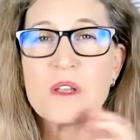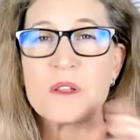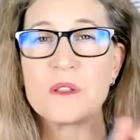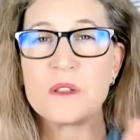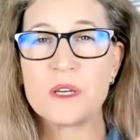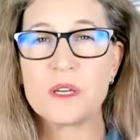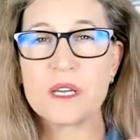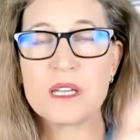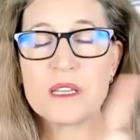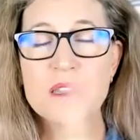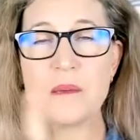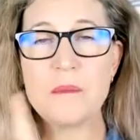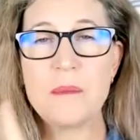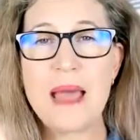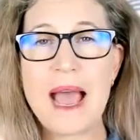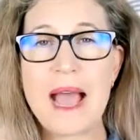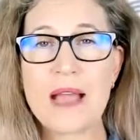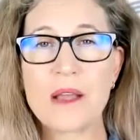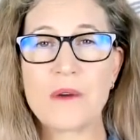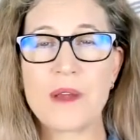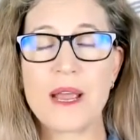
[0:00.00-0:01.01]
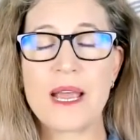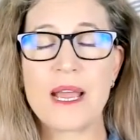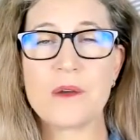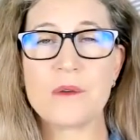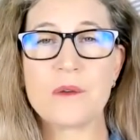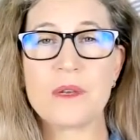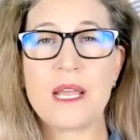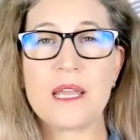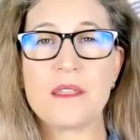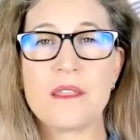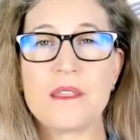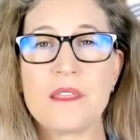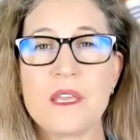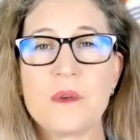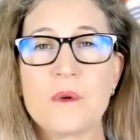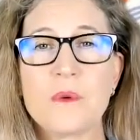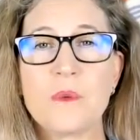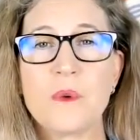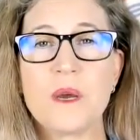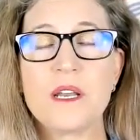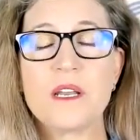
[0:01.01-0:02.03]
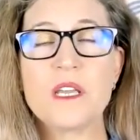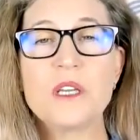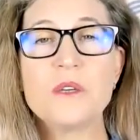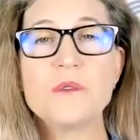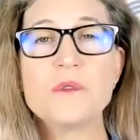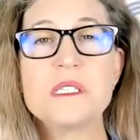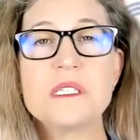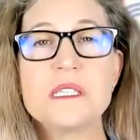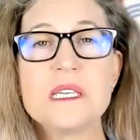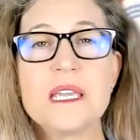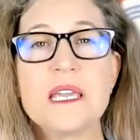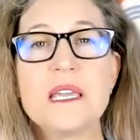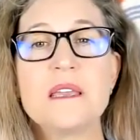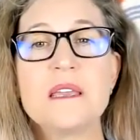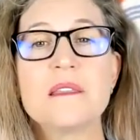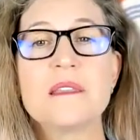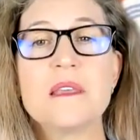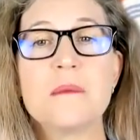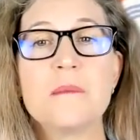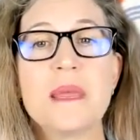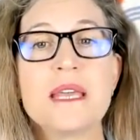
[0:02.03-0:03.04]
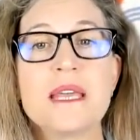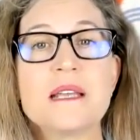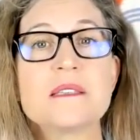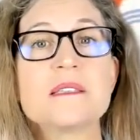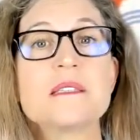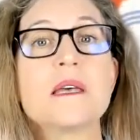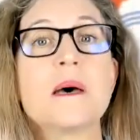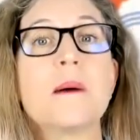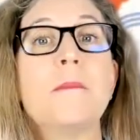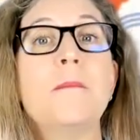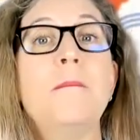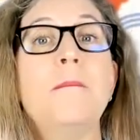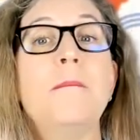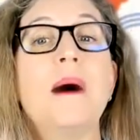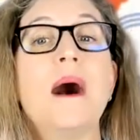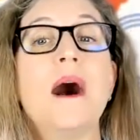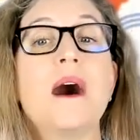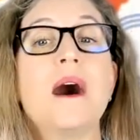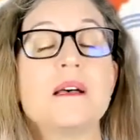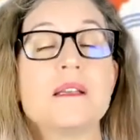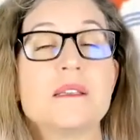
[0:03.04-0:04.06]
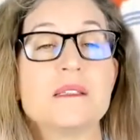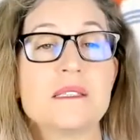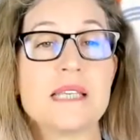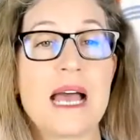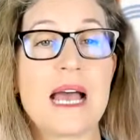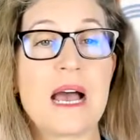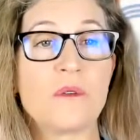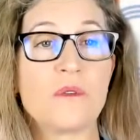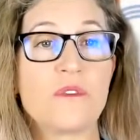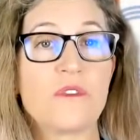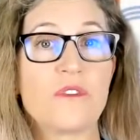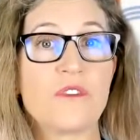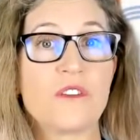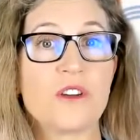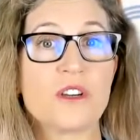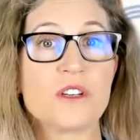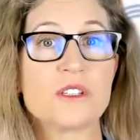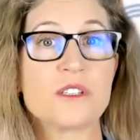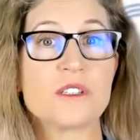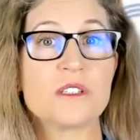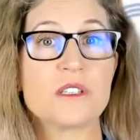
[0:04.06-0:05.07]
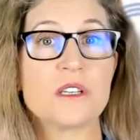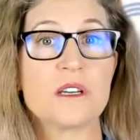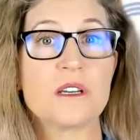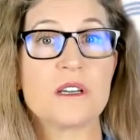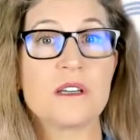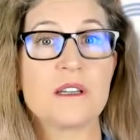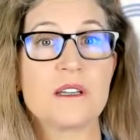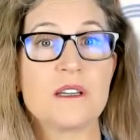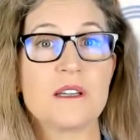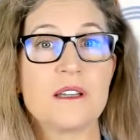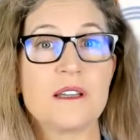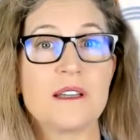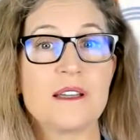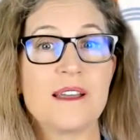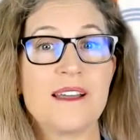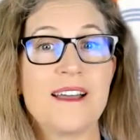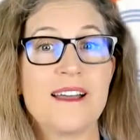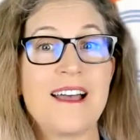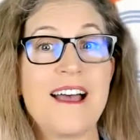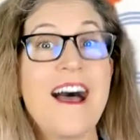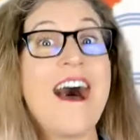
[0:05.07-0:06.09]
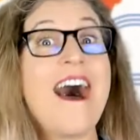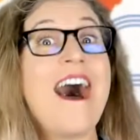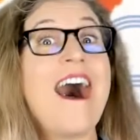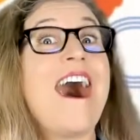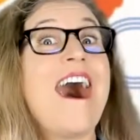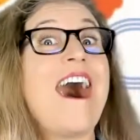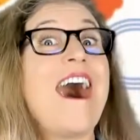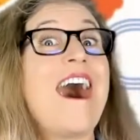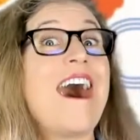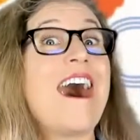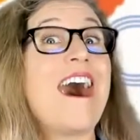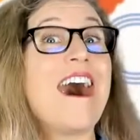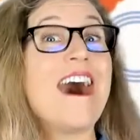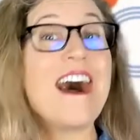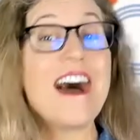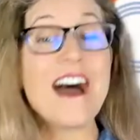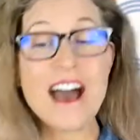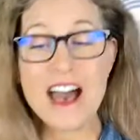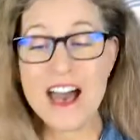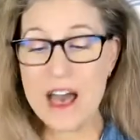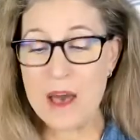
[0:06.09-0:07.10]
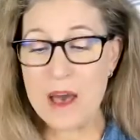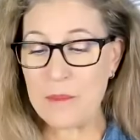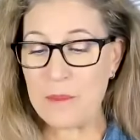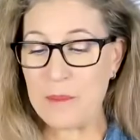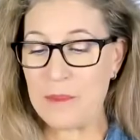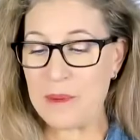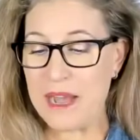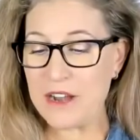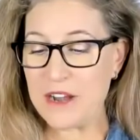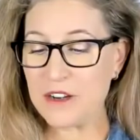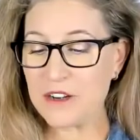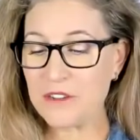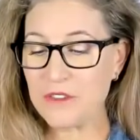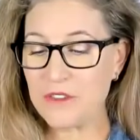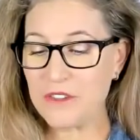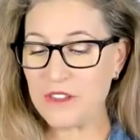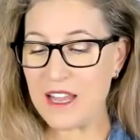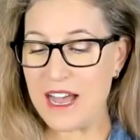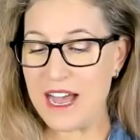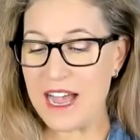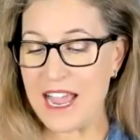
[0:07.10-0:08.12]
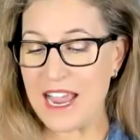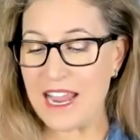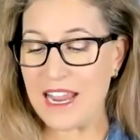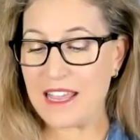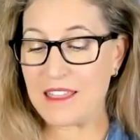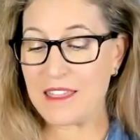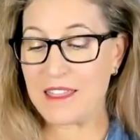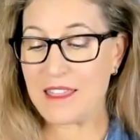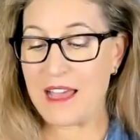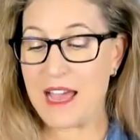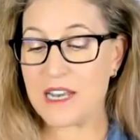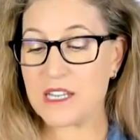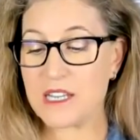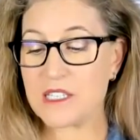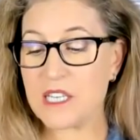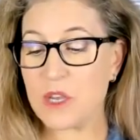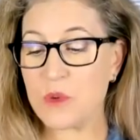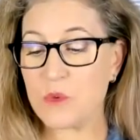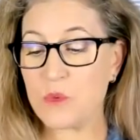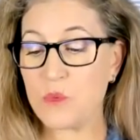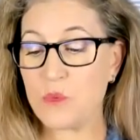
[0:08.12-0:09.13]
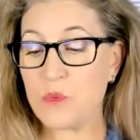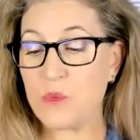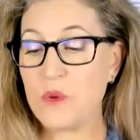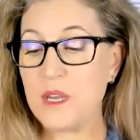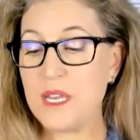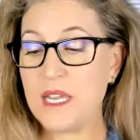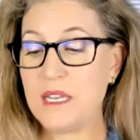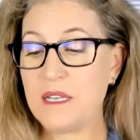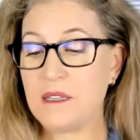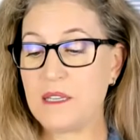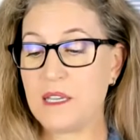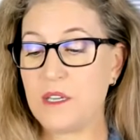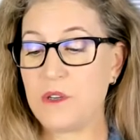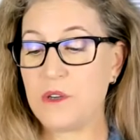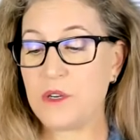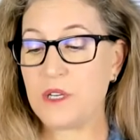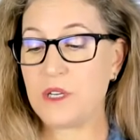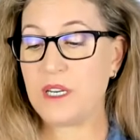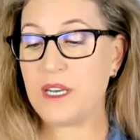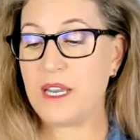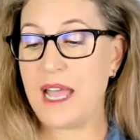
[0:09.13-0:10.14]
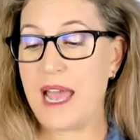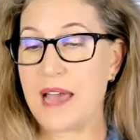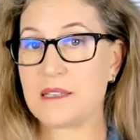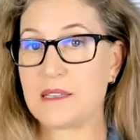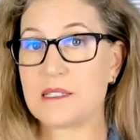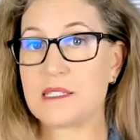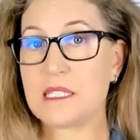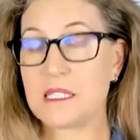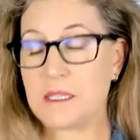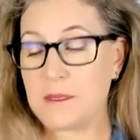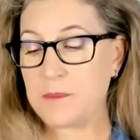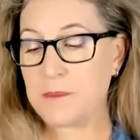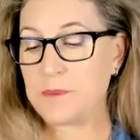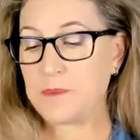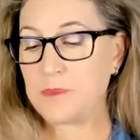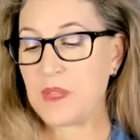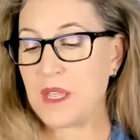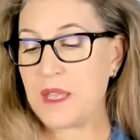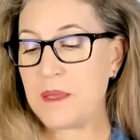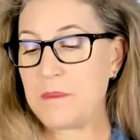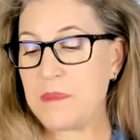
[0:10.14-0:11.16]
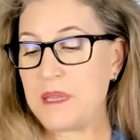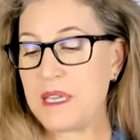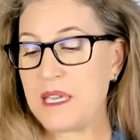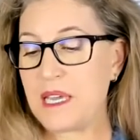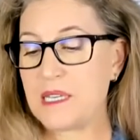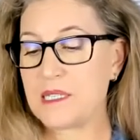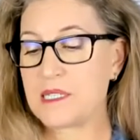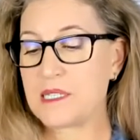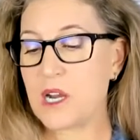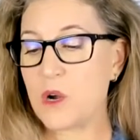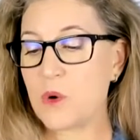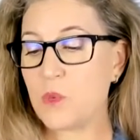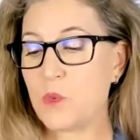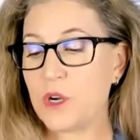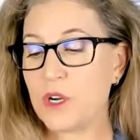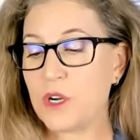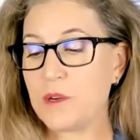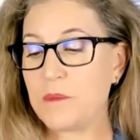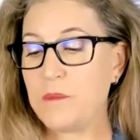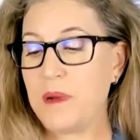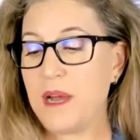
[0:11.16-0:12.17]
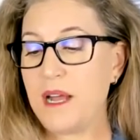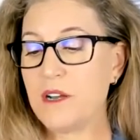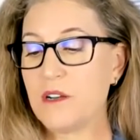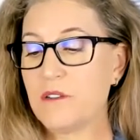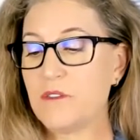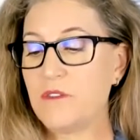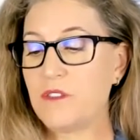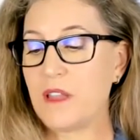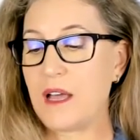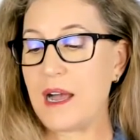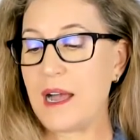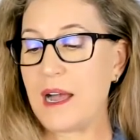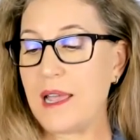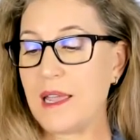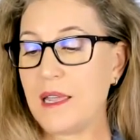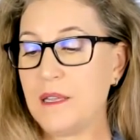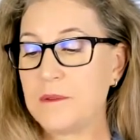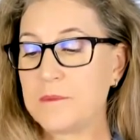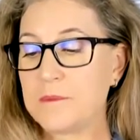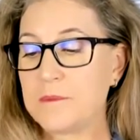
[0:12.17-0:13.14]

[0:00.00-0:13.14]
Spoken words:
Look at the background and think, what do you see that makes the B sound first? Ah, butterfly. That is a really good guess, because our word butterfly